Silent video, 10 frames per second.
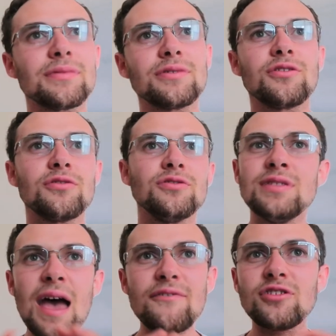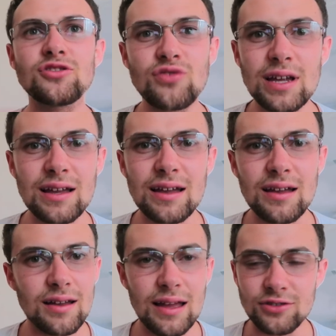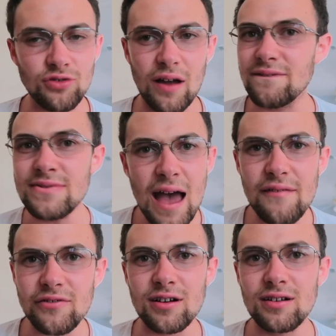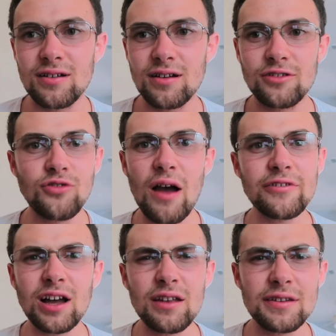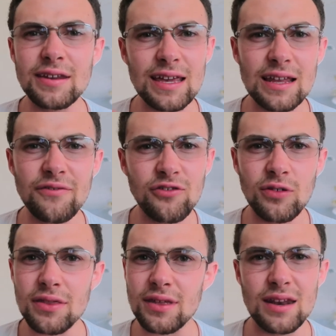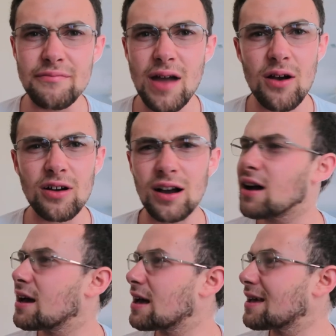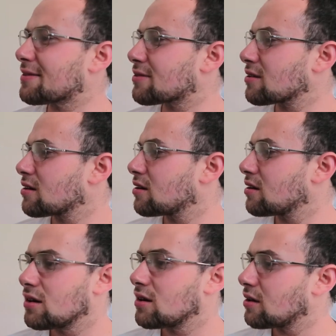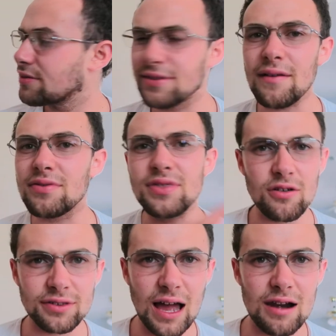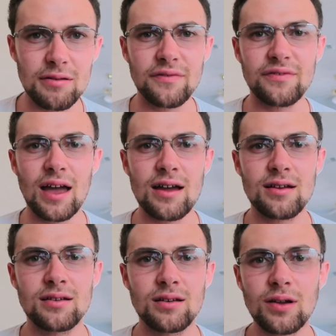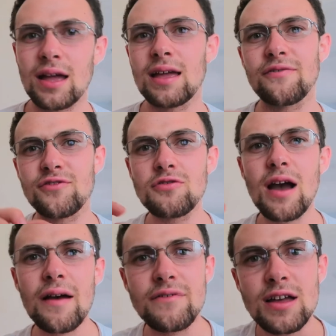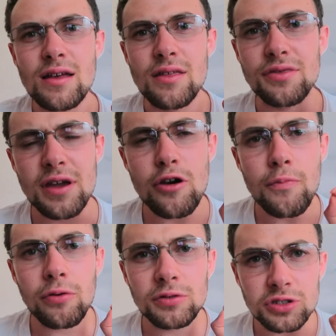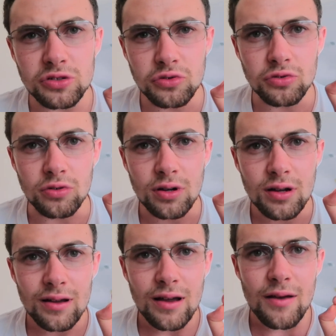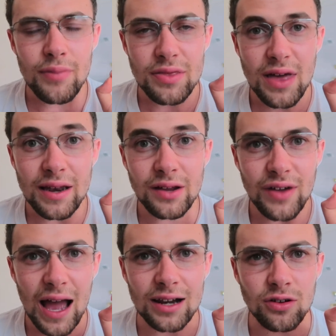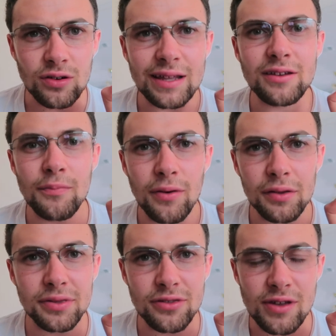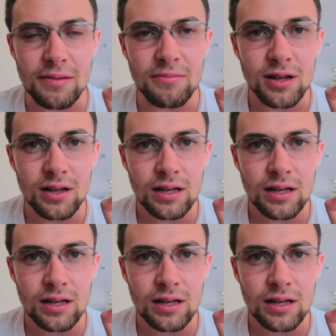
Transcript: never drink and drive, never. Driving under the influence in America, it's, there's zero tolerance for that, okay? If you have 0.2% of alcohol in your bloodstream,